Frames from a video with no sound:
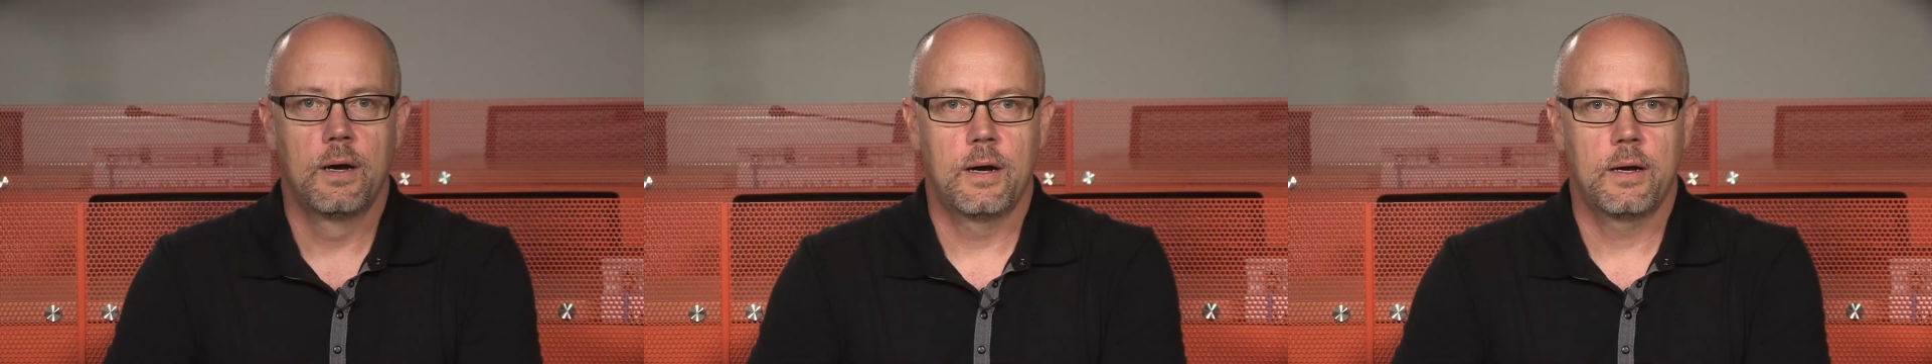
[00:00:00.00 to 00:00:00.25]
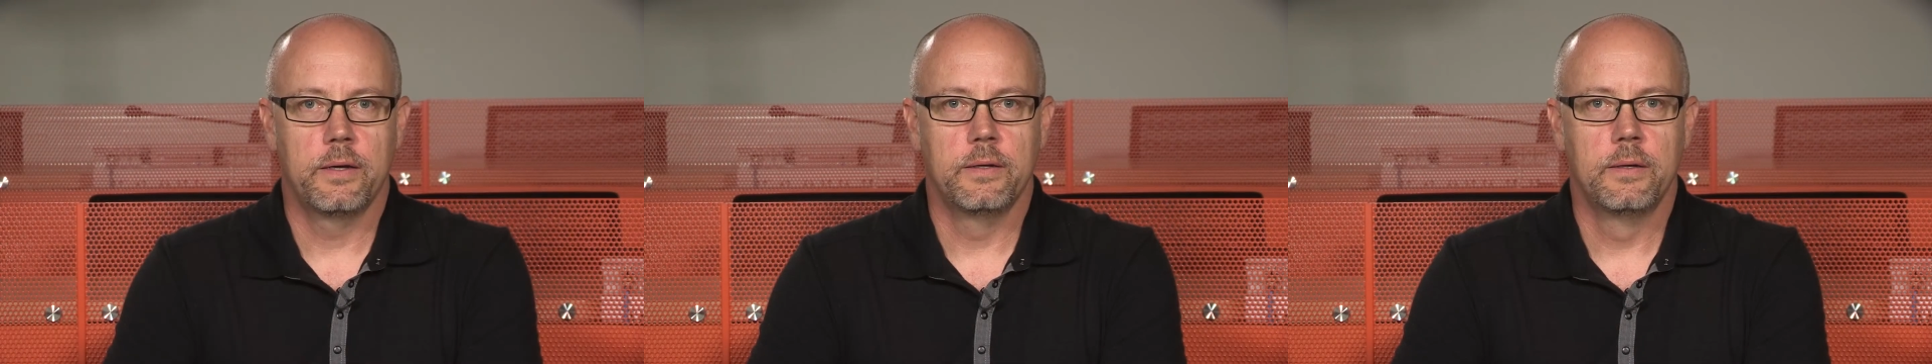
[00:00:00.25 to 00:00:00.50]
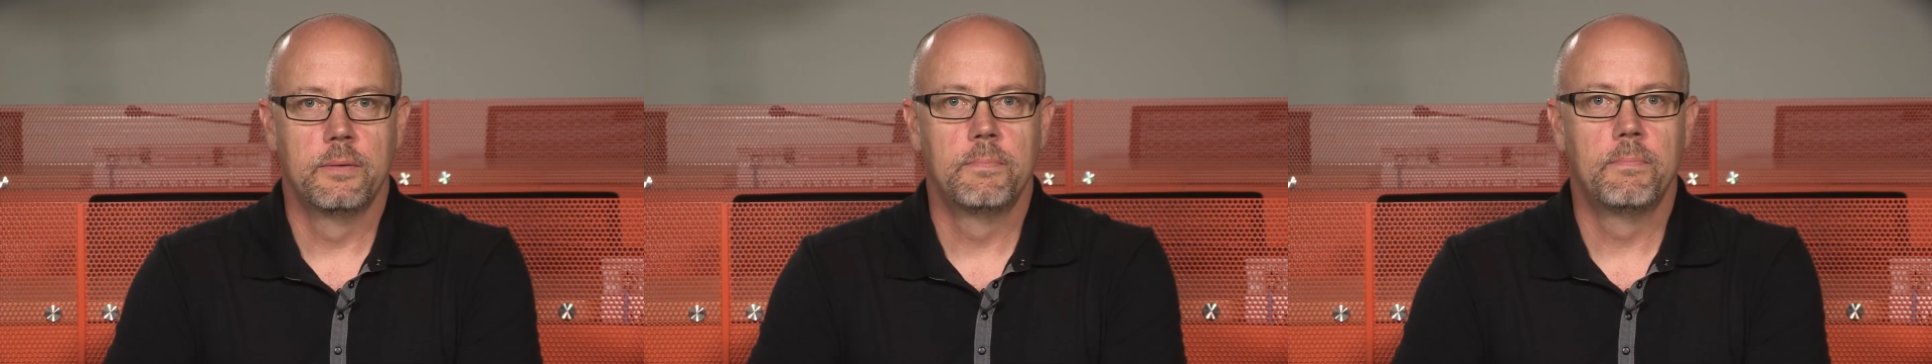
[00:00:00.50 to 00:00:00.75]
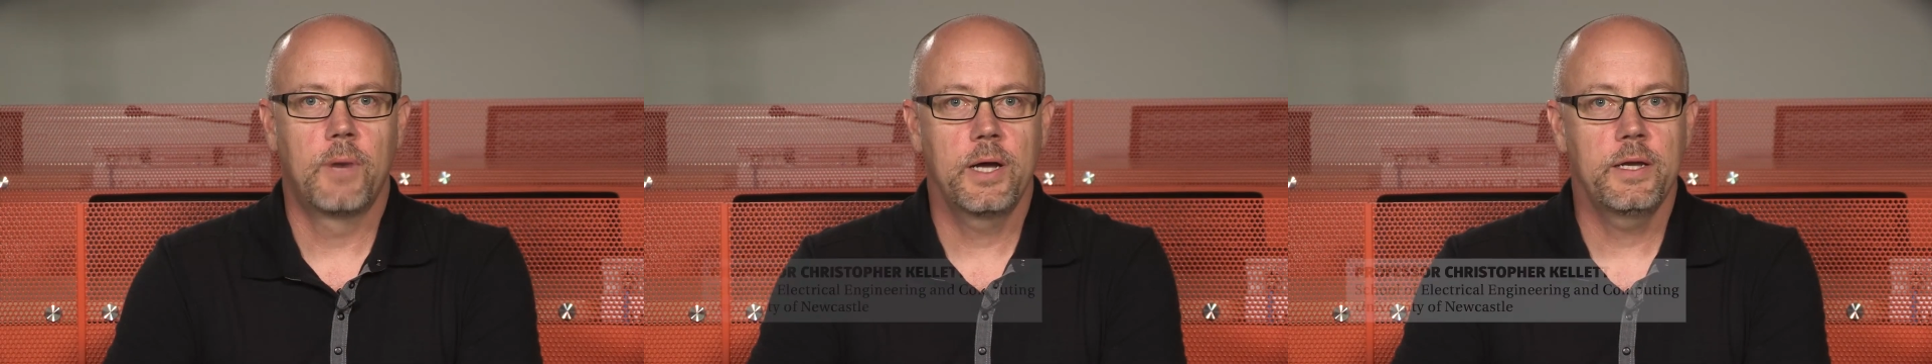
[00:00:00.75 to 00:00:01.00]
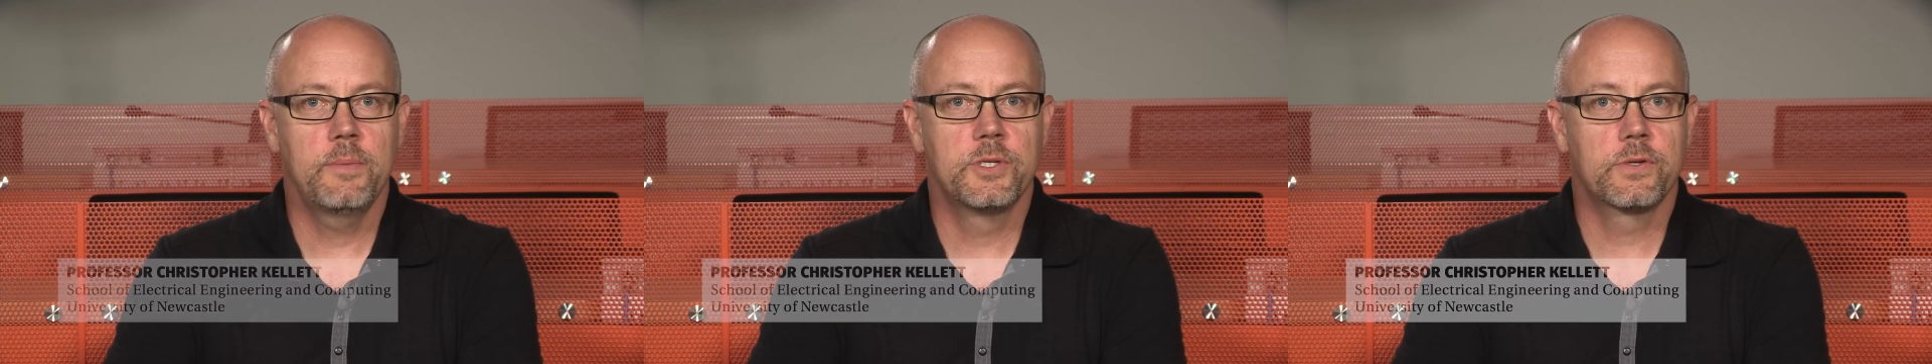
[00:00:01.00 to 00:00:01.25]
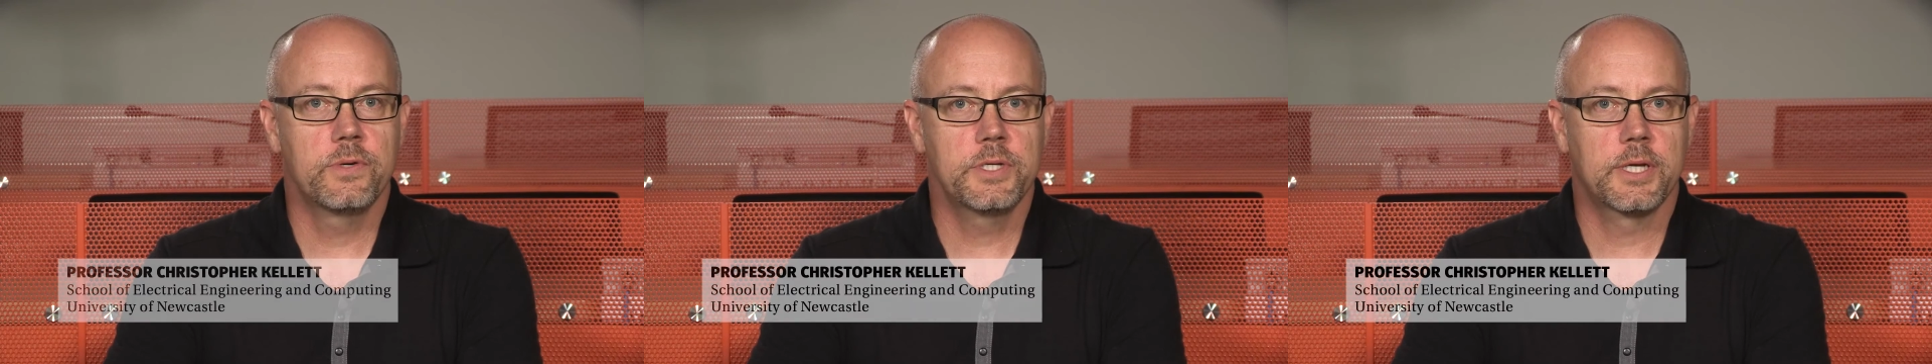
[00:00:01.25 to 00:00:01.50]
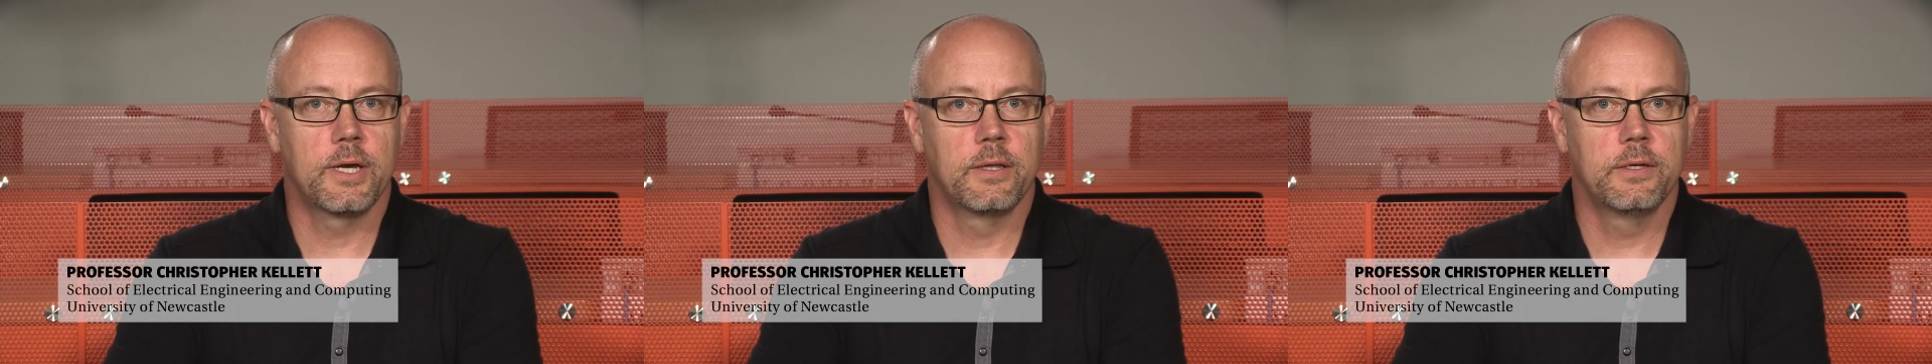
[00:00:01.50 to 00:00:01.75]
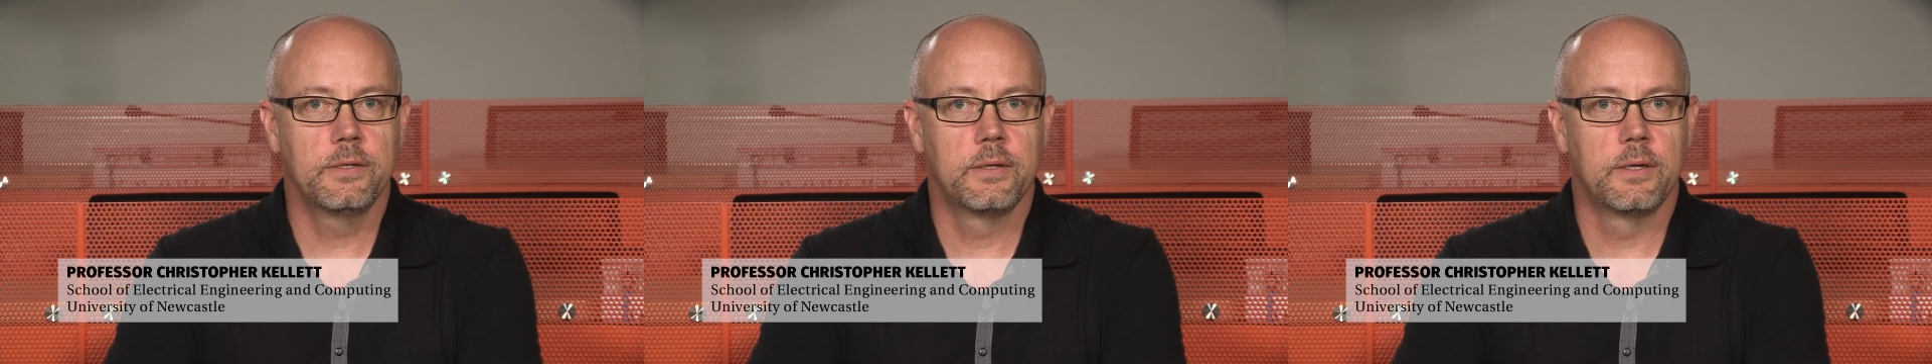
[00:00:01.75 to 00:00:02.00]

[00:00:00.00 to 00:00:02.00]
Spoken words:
Hi, my name is Chris Kellett